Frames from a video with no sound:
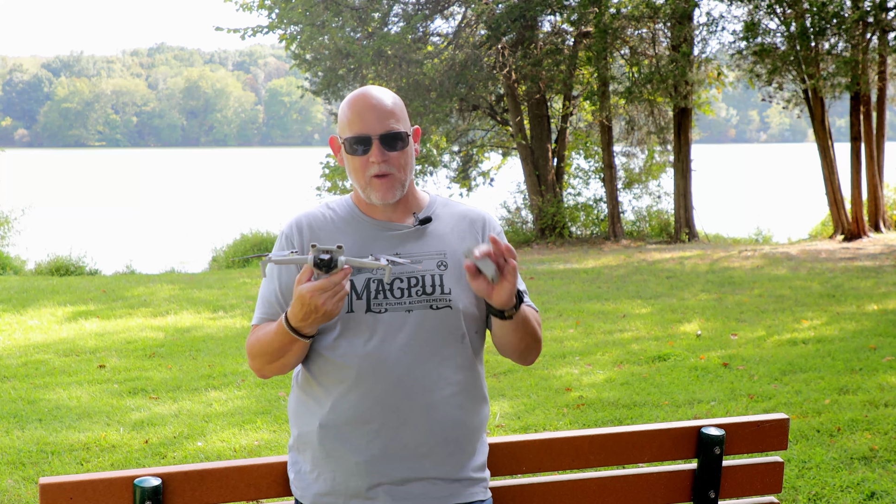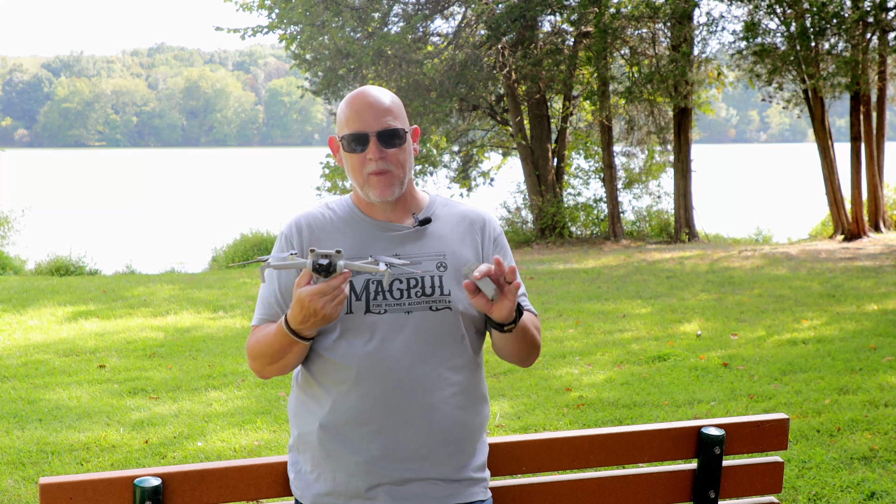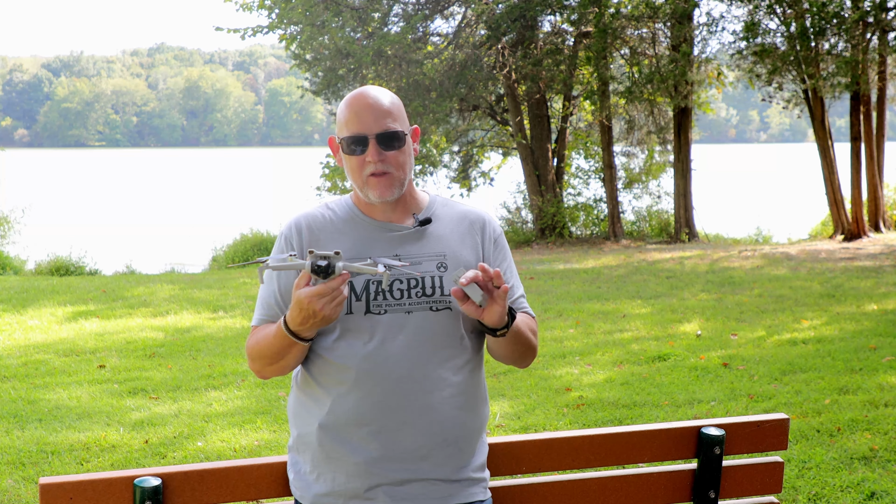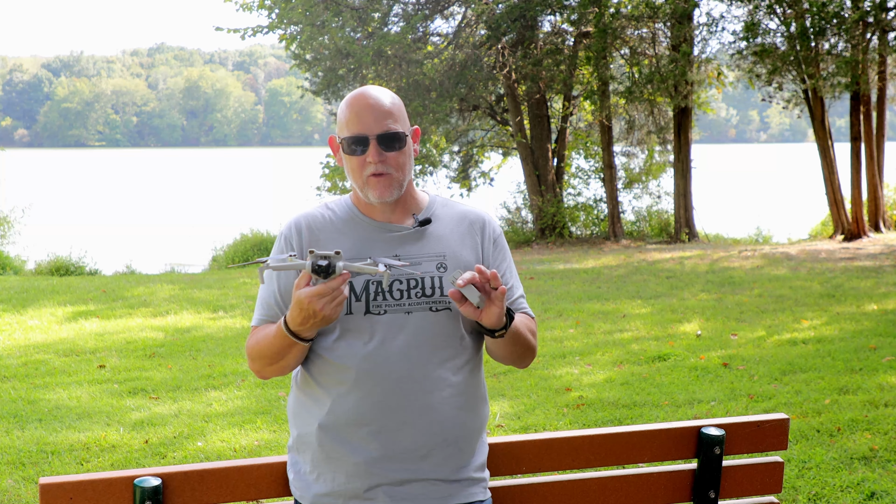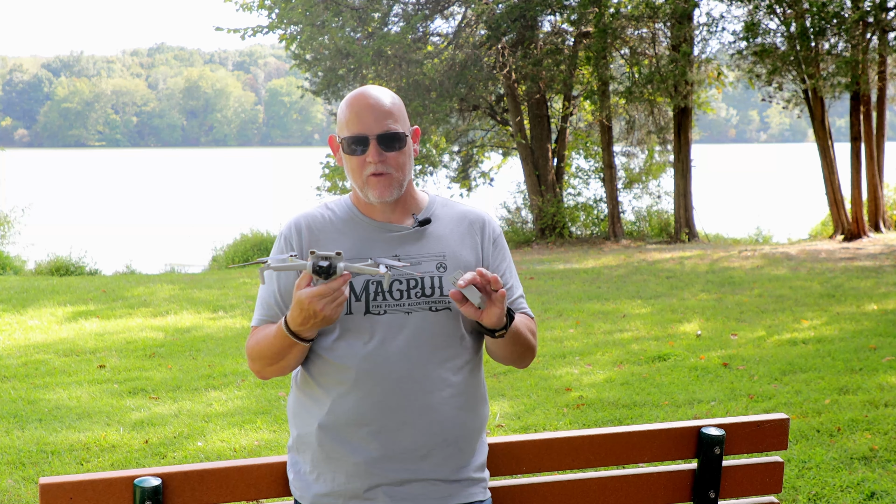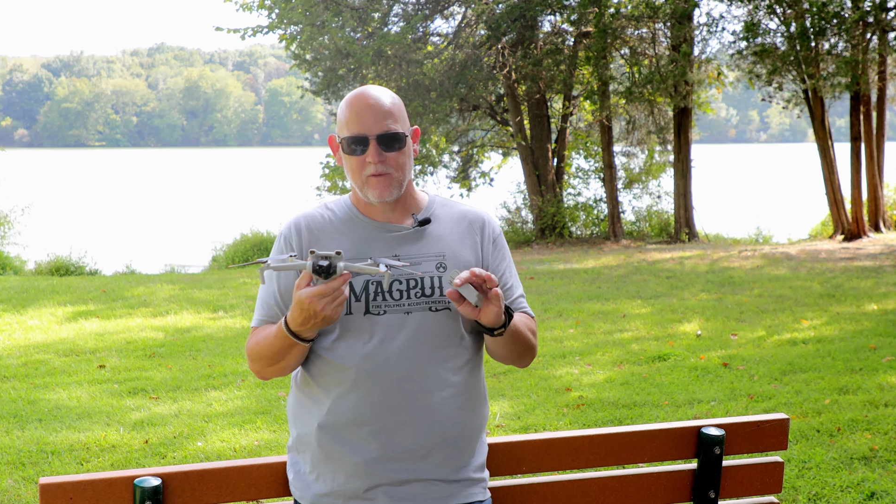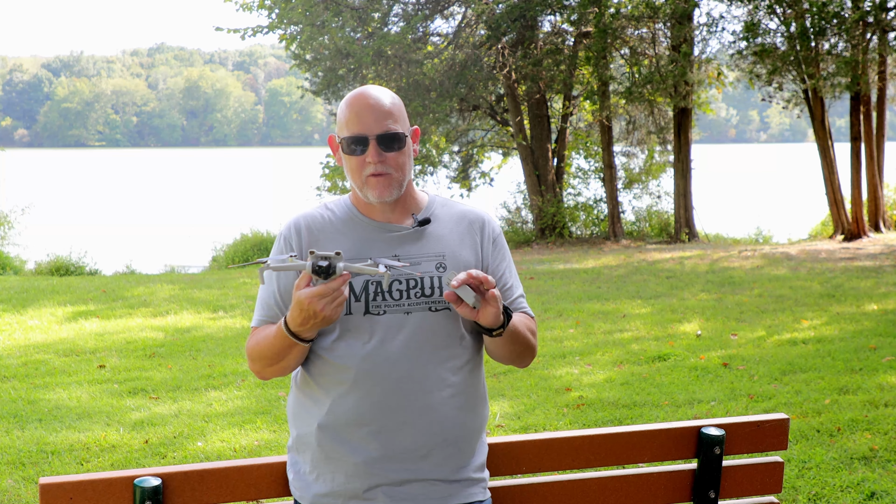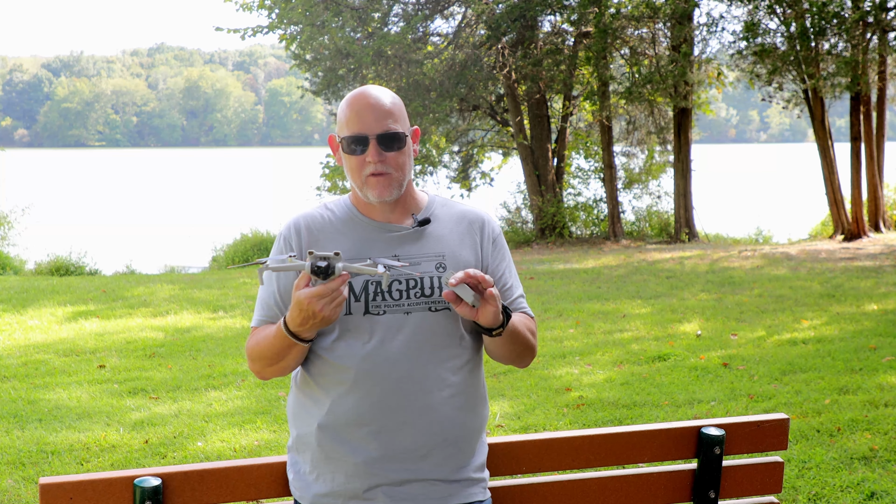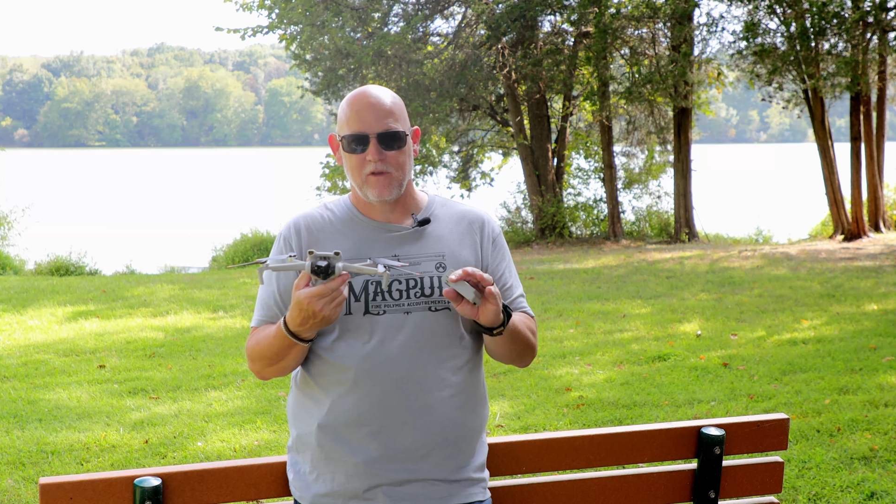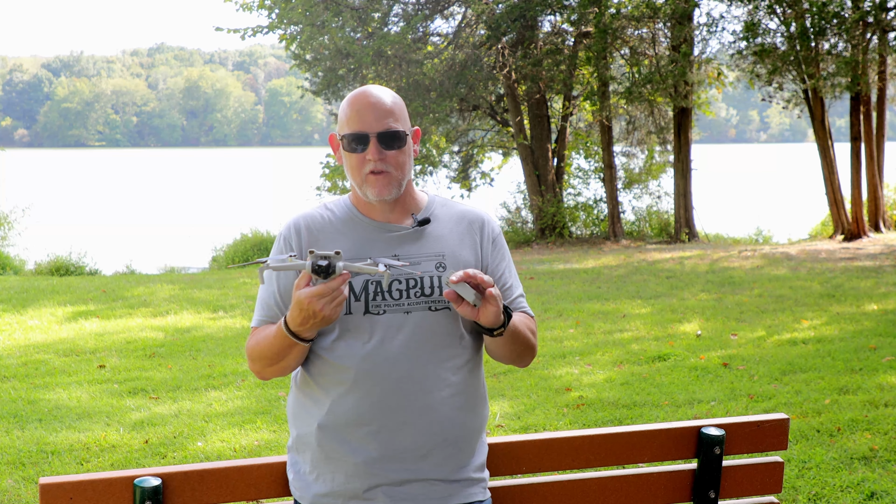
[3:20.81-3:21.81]
I made those
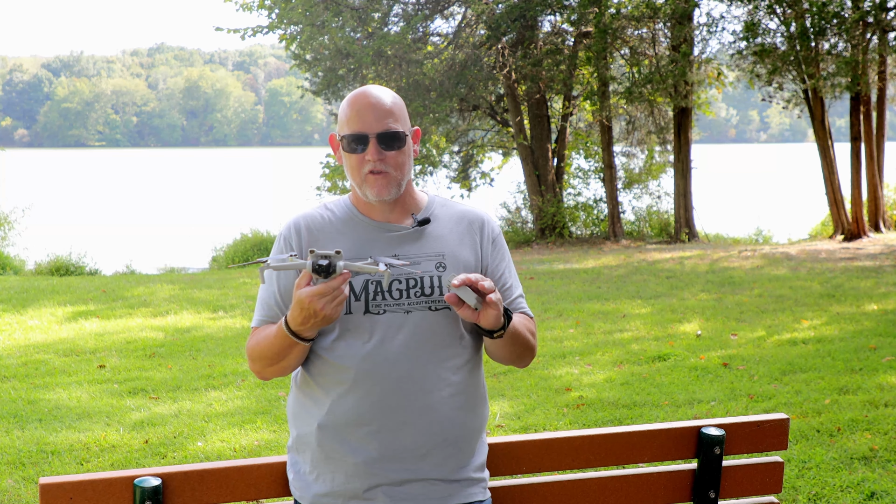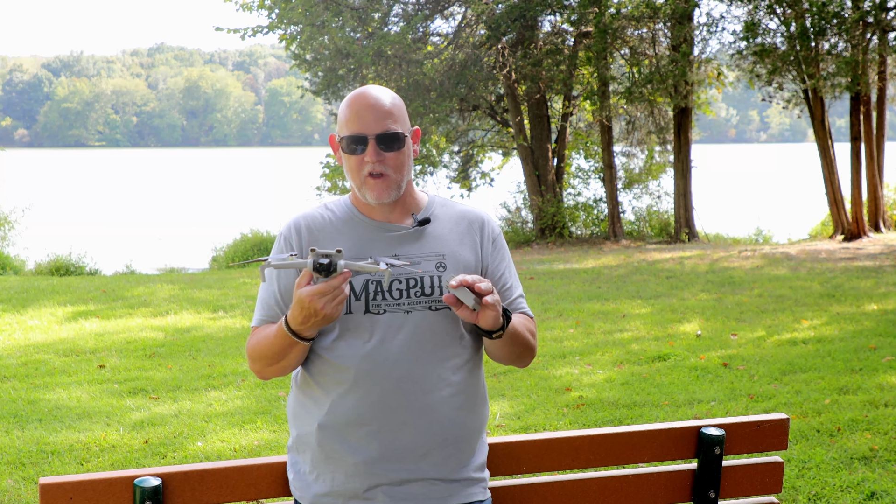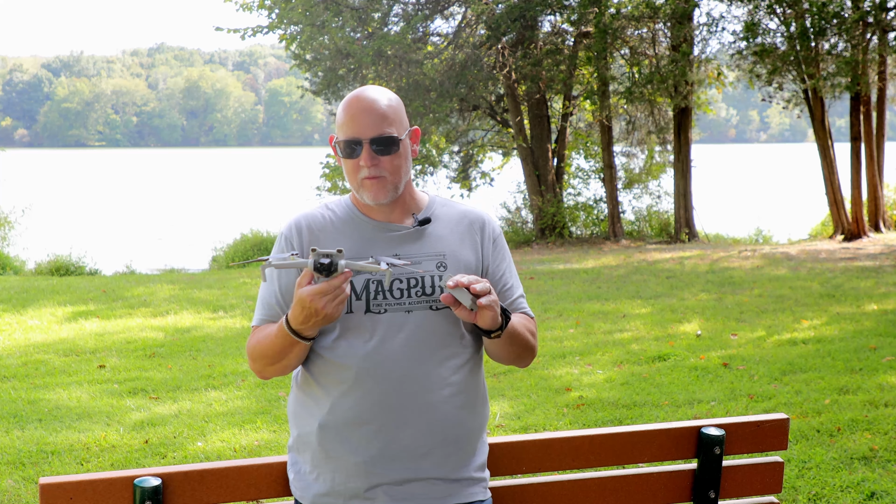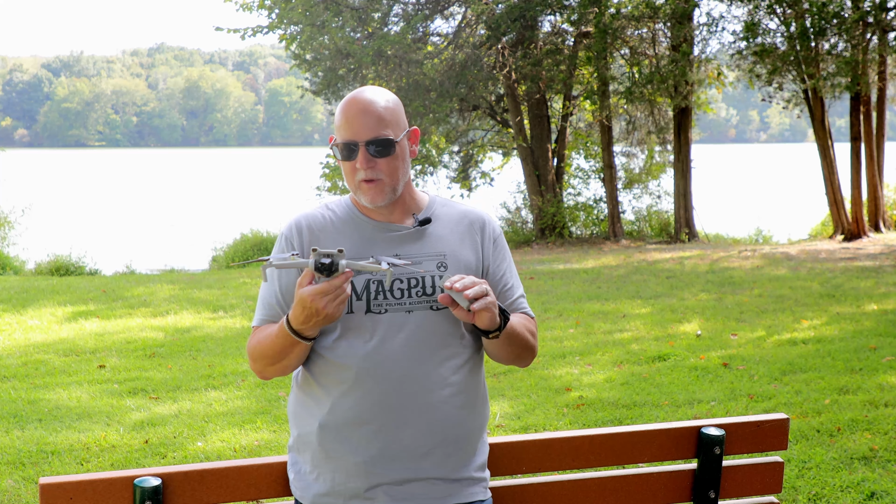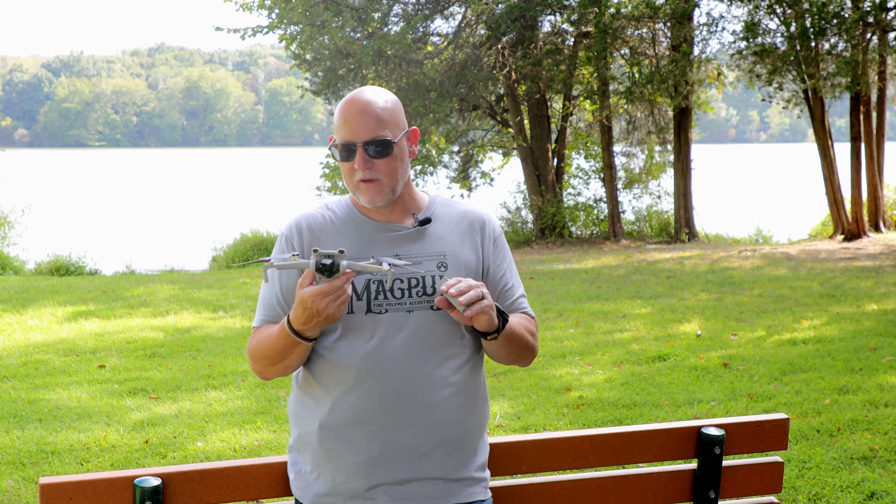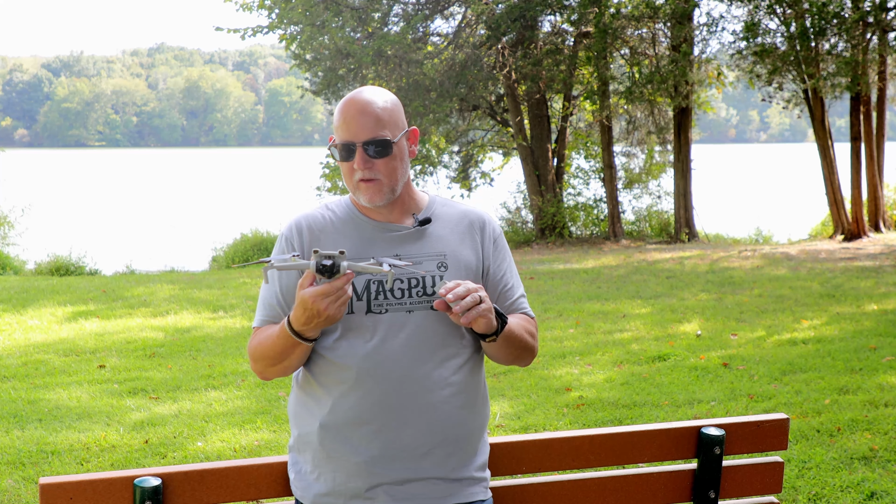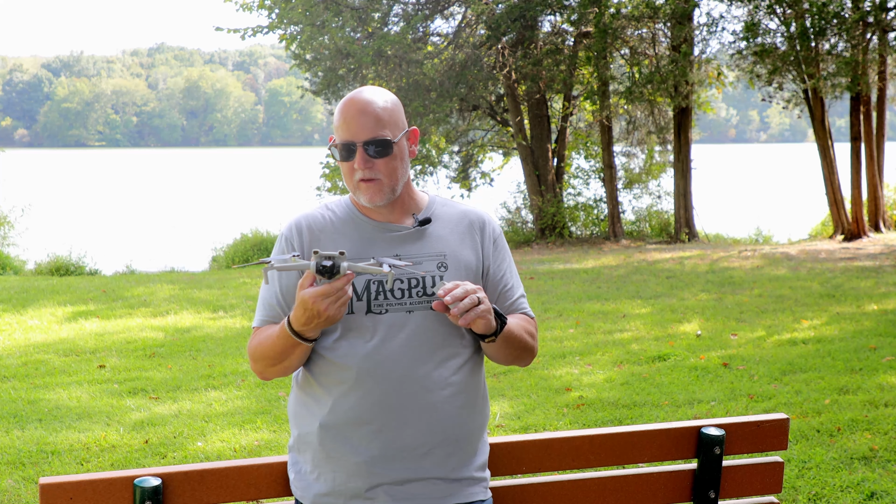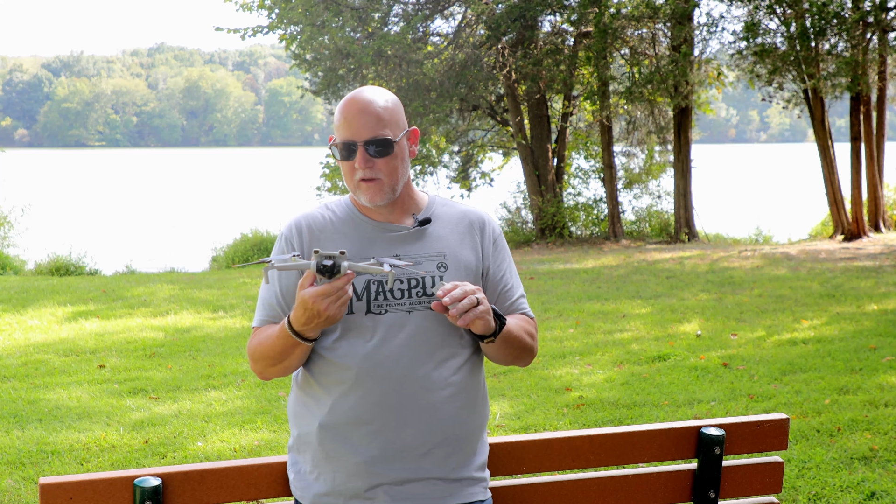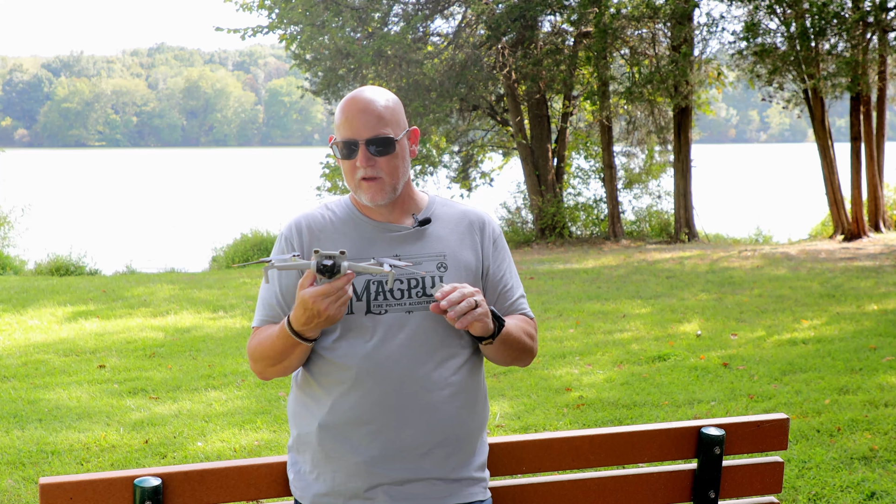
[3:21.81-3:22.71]
adjustments,